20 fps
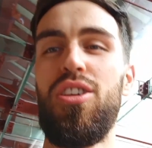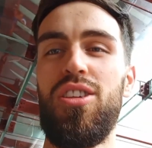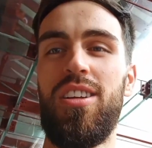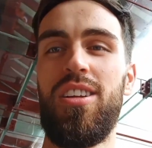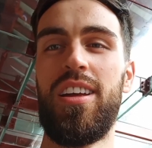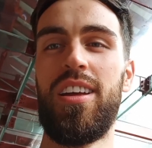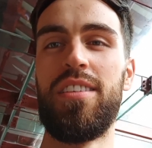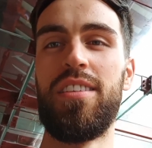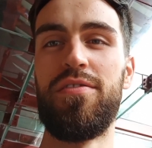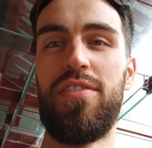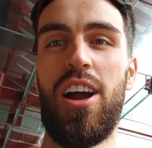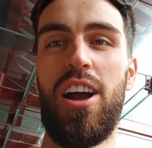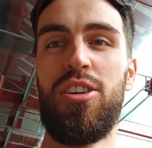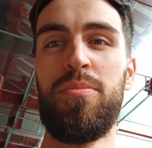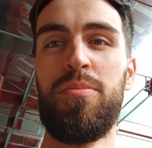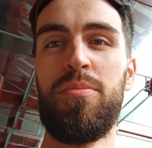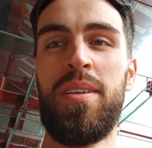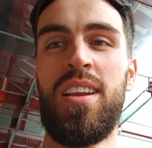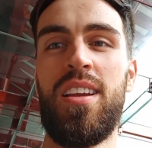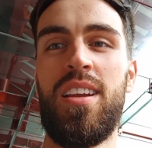
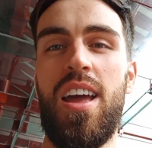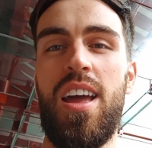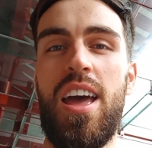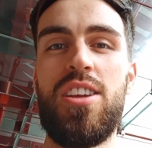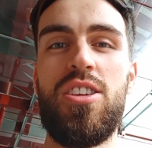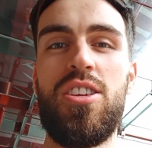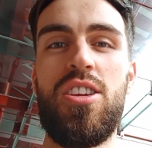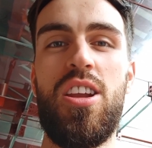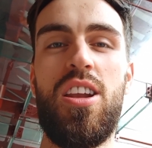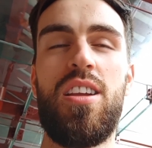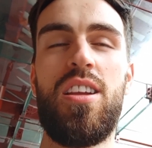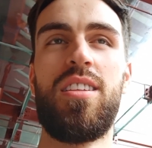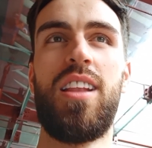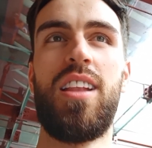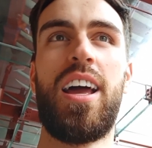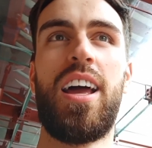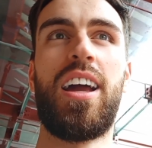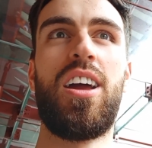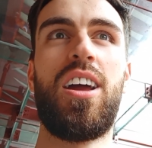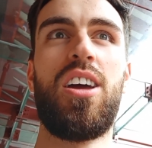environment, and,
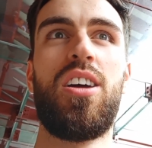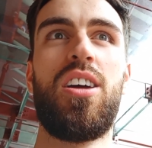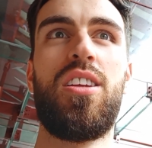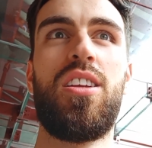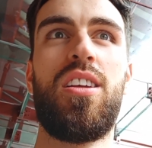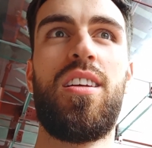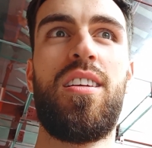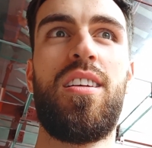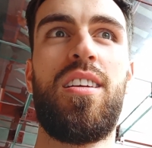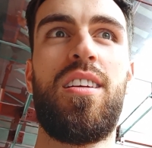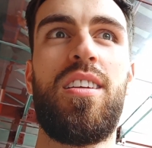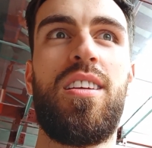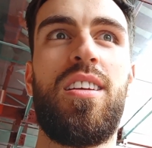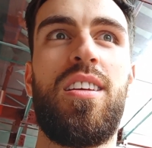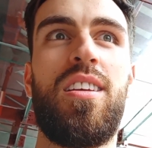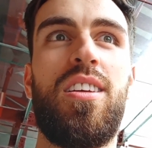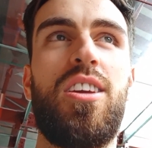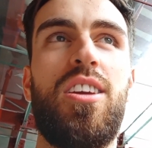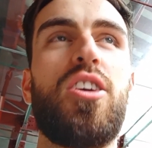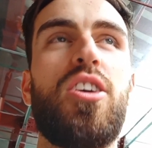like,
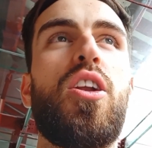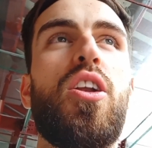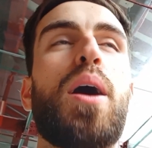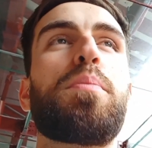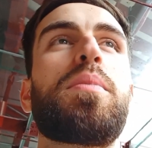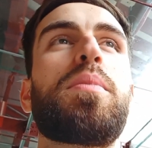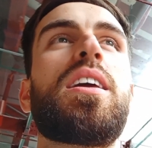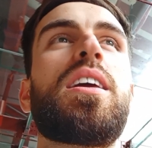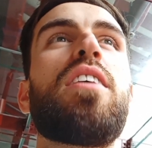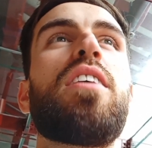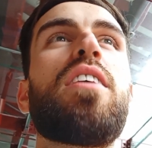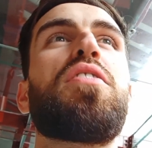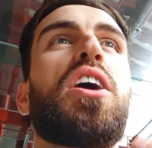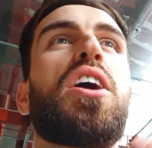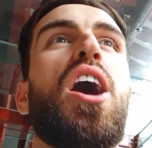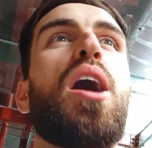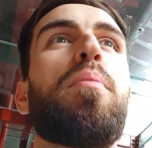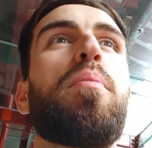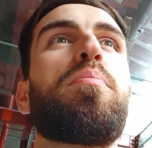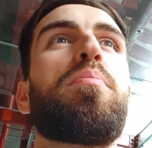you know, I'm giving
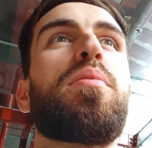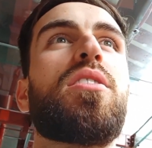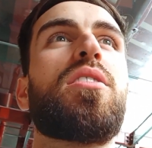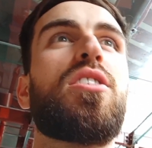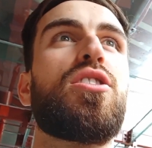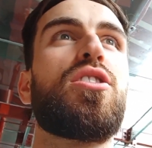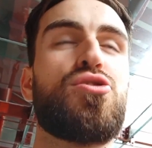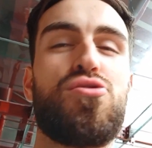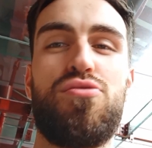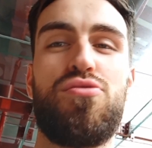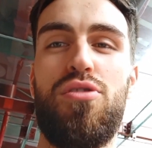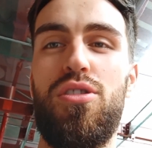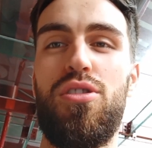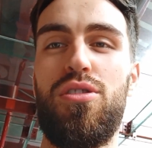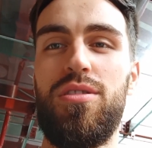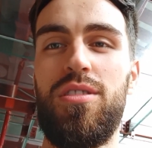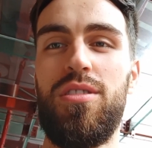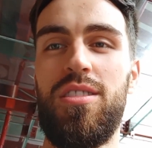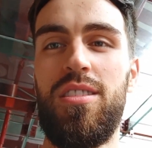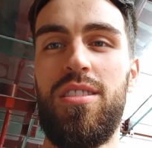up
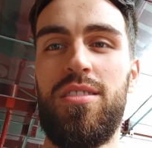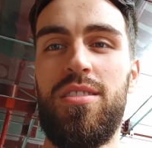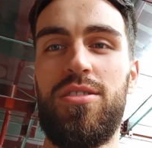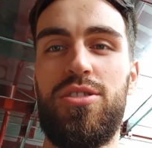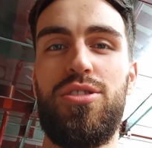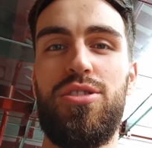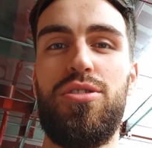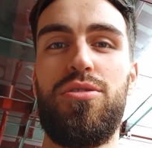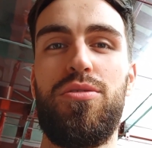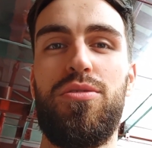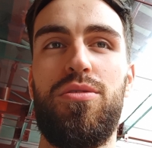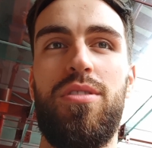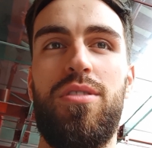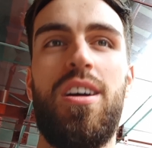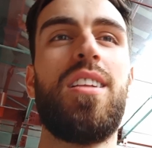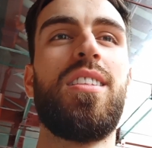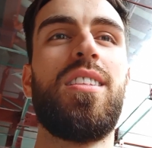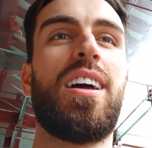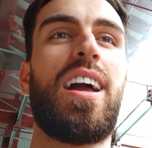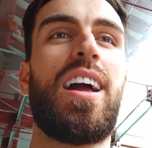control to,
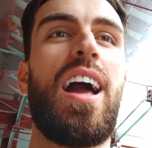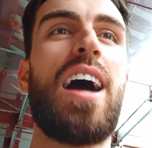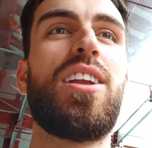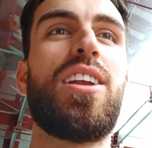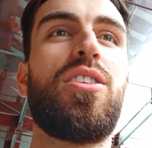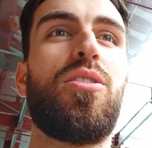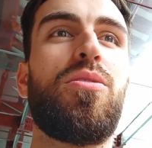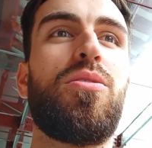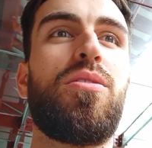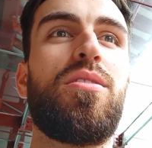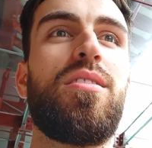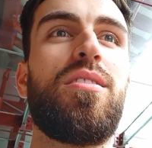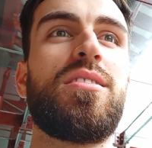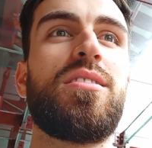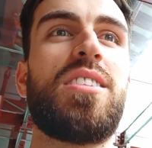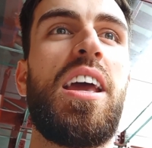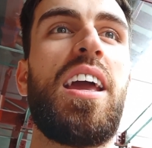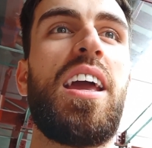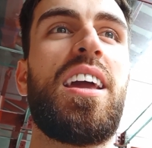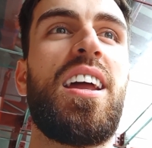like, I don't
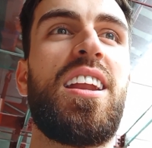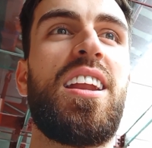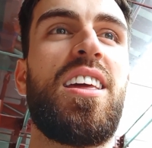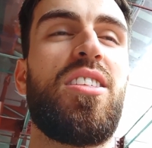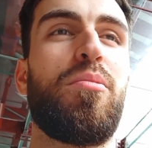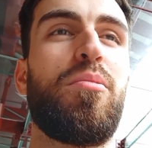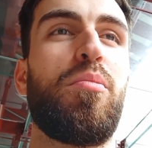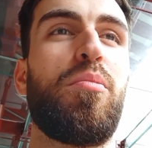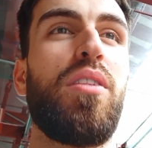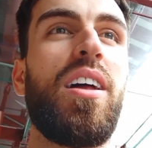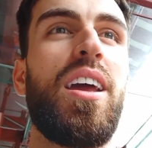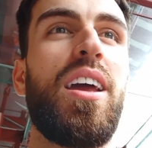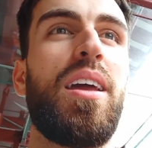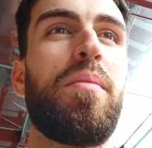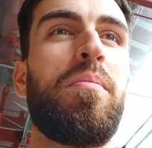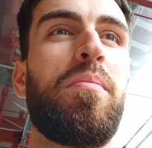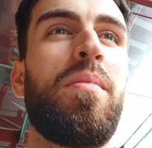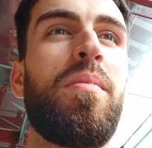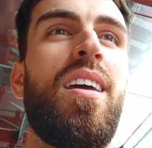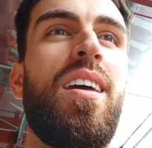take any of the blame.
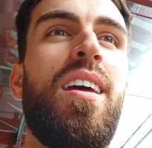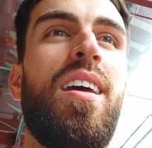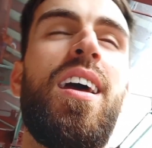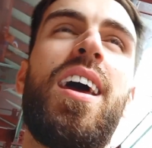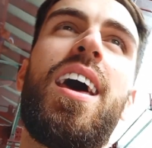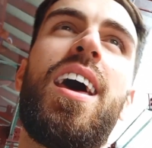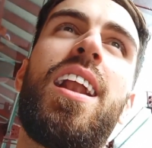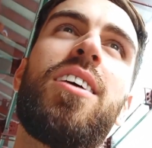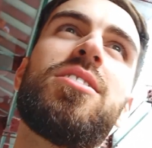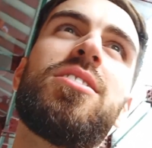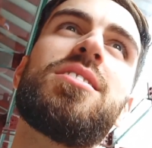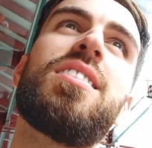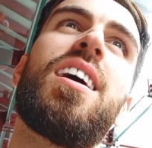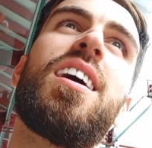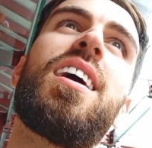And I was like,